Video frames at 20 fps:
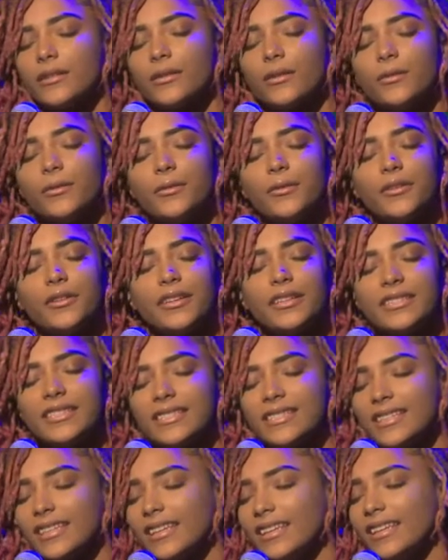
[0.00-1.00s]
glow your
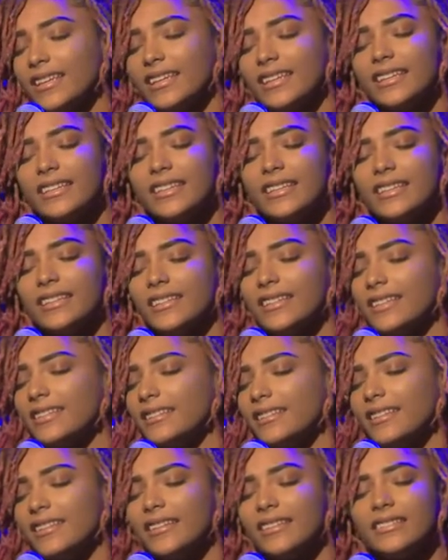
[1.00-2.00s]
skin
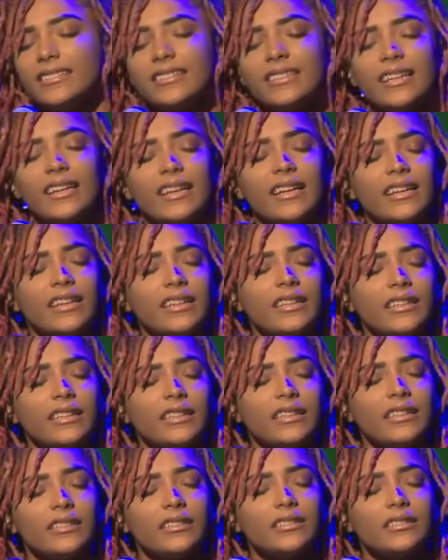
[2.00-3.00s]
in the night.
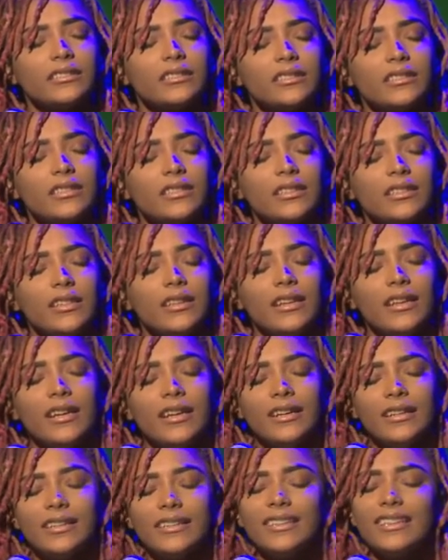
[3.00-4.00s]

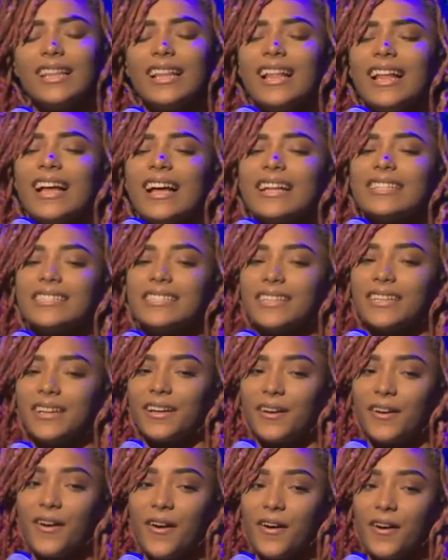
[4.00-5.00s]
Glad to
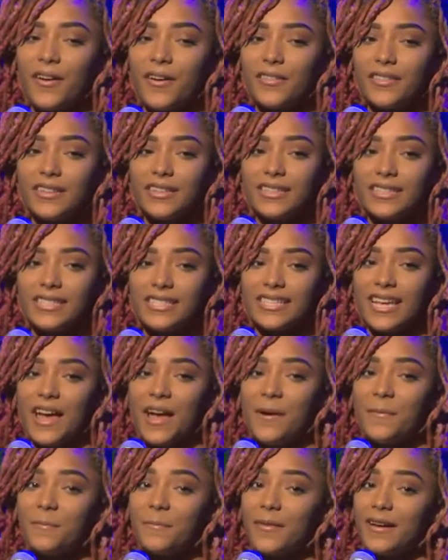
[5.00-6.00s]
call this
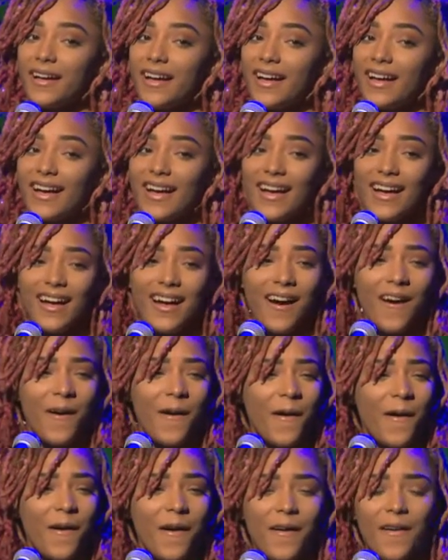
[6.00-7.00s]
my
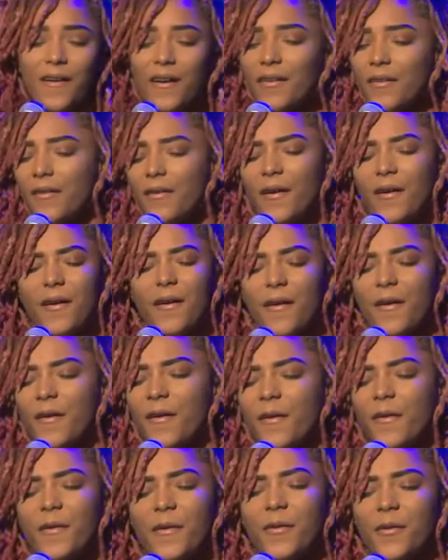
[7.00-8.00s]

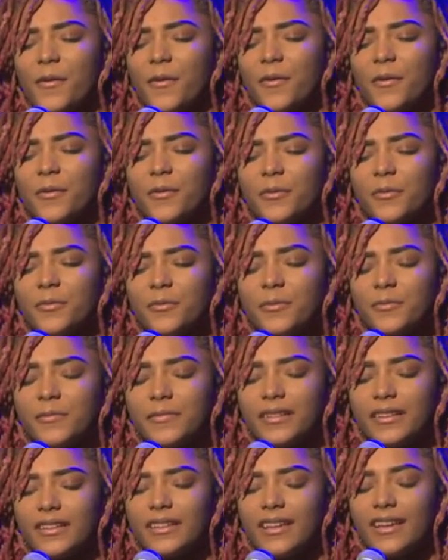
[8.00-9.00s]
home.
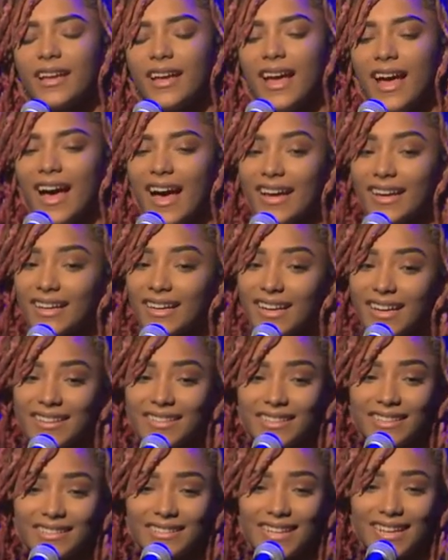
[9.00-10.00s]
I got
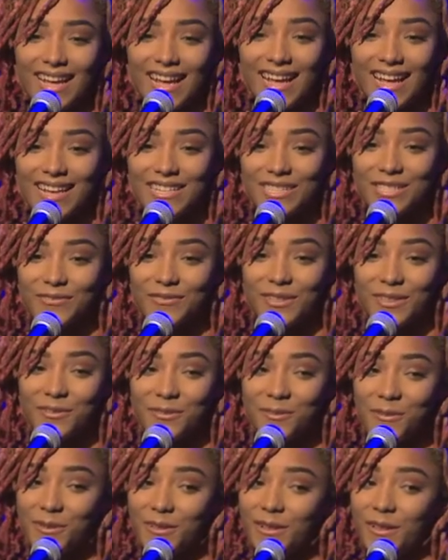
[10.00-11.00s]
the
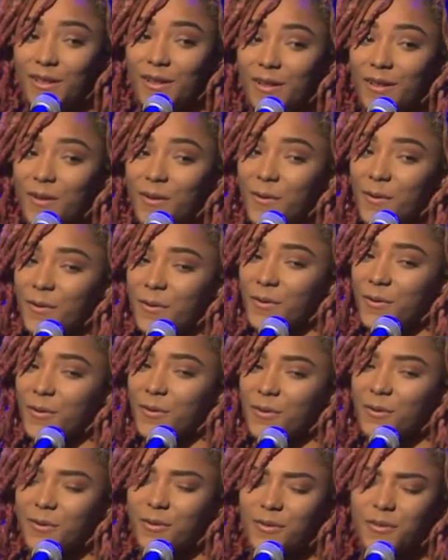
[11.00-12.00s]
Nashville glow.